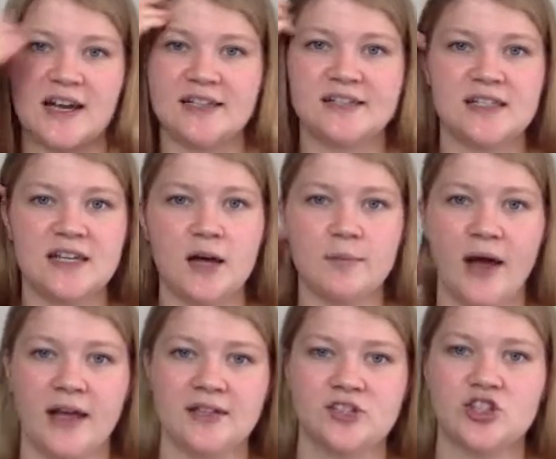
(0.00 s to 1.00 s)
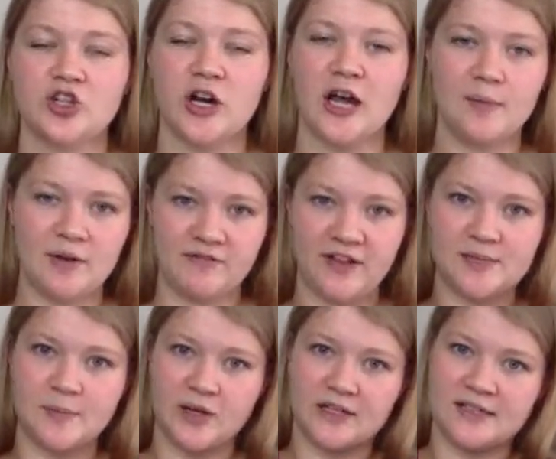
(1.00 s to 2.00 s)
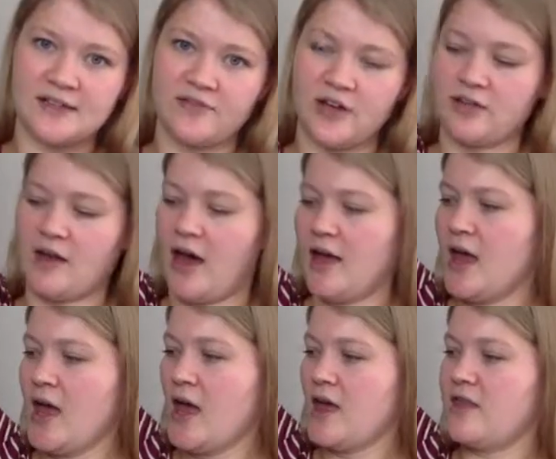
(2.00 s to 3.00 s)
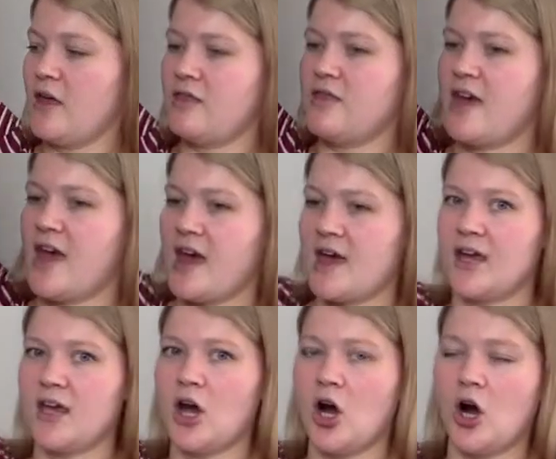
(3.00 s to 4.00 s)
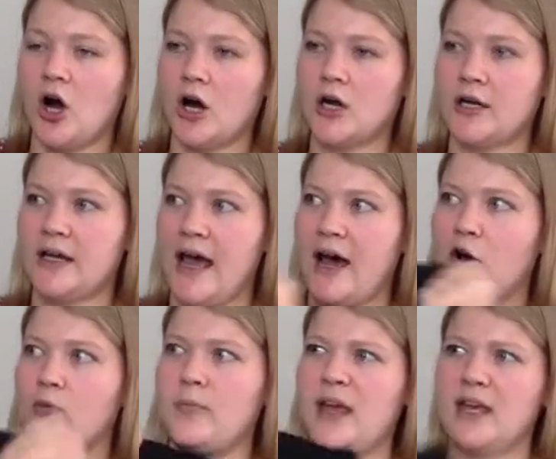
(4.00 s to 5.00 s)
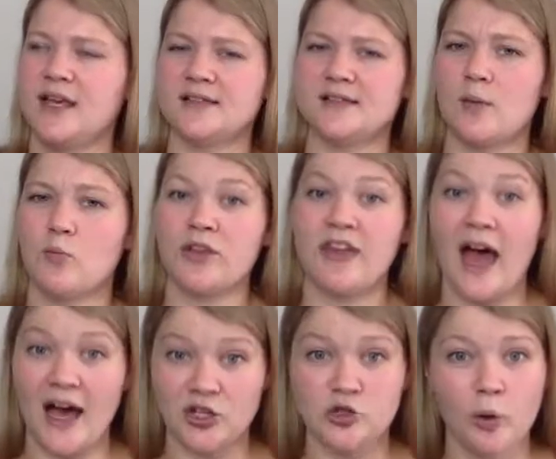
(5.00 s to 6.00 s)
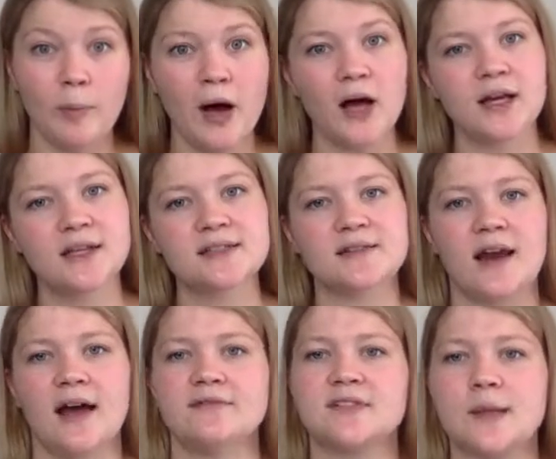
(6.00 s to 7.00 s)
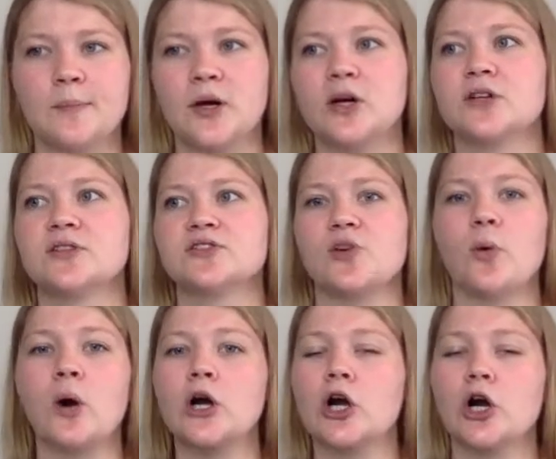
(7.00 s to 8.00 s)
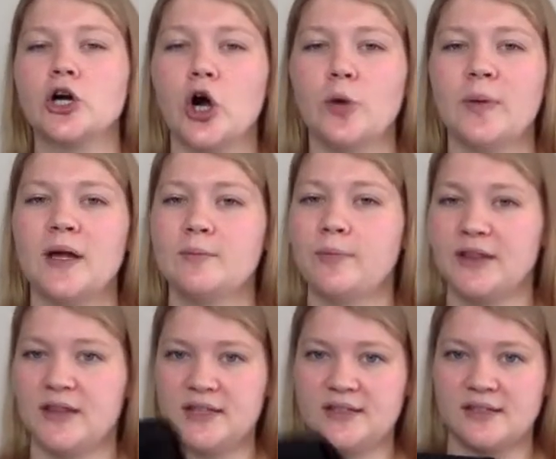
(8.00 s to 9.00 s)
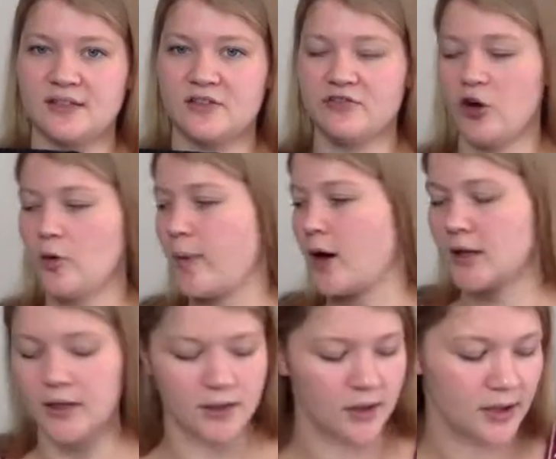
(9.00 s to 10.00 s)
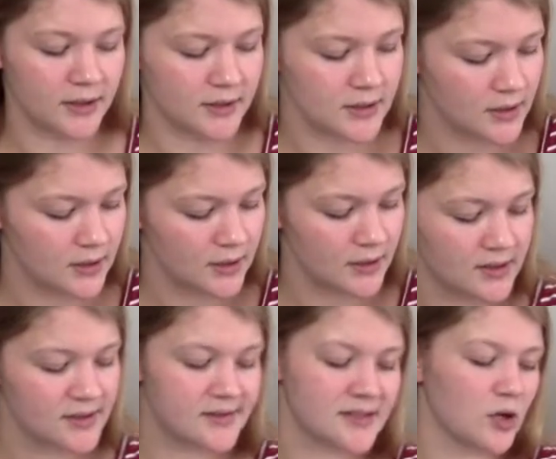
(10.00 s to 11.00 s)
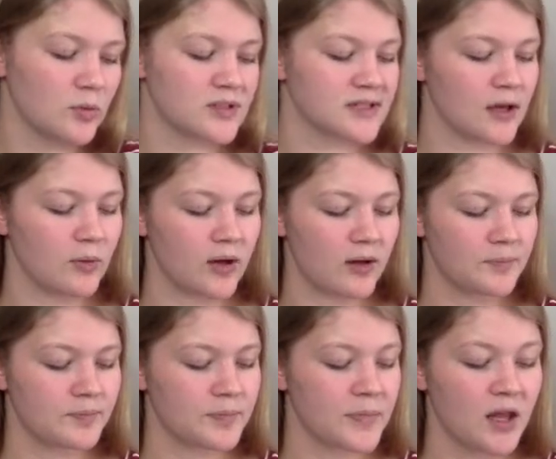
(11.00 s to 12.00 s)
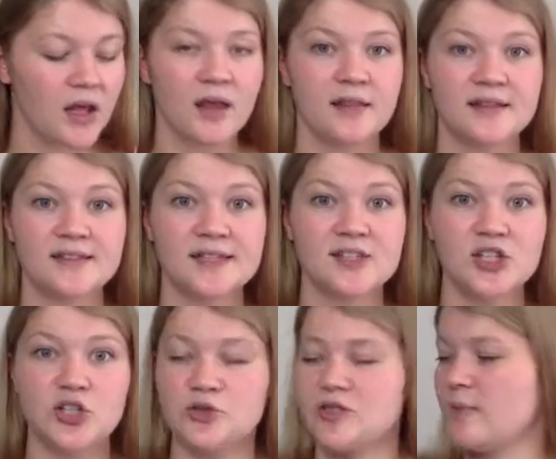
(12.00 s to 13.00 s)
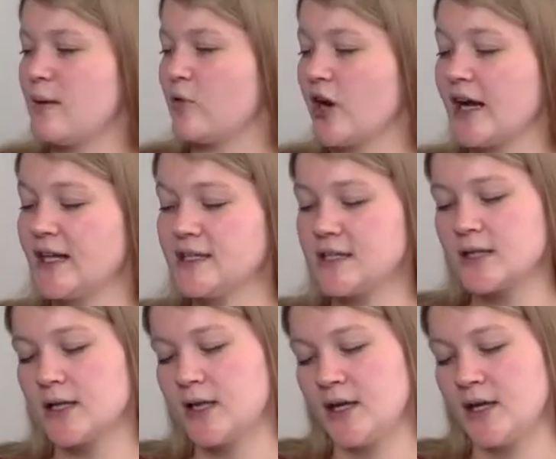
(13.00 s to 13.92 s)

that I see on my Instagram and Facebook and stuff like that, that they are now making some with actual pockets that have zippers or are open, but this is the faux pocket kind. Still will sell well. This is a new to me brand,